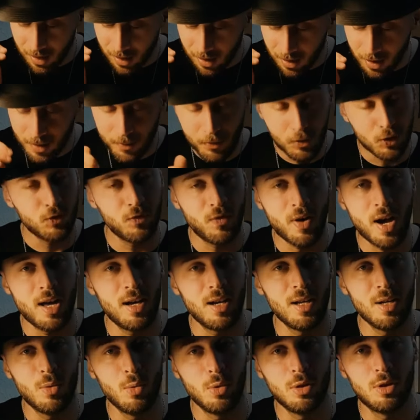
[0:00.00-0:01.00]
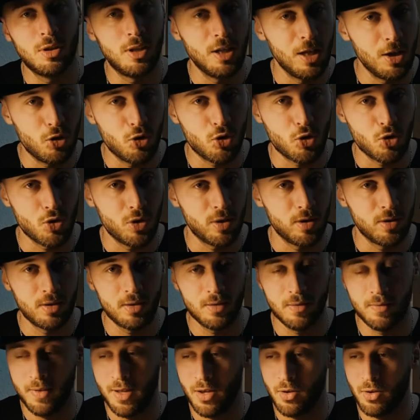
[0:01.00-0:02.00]
He was fighting with
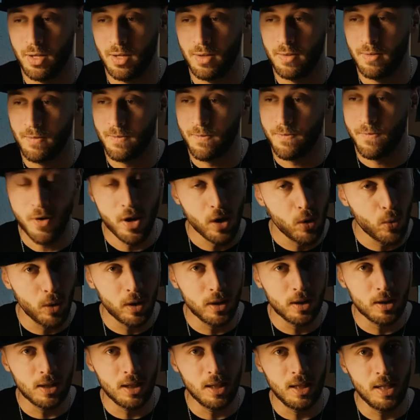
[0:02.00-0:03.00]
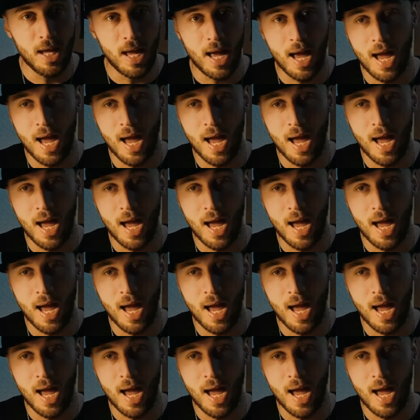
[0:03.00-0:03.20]
teachers very frequently,